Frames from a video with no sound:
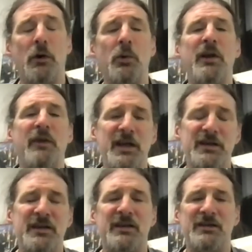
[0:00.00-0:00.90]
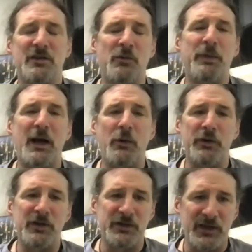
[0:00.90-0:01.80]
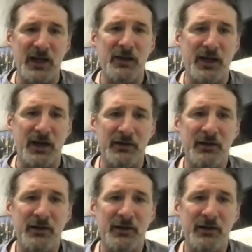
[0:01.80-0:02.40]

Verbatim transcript: we have any statistical power to say that.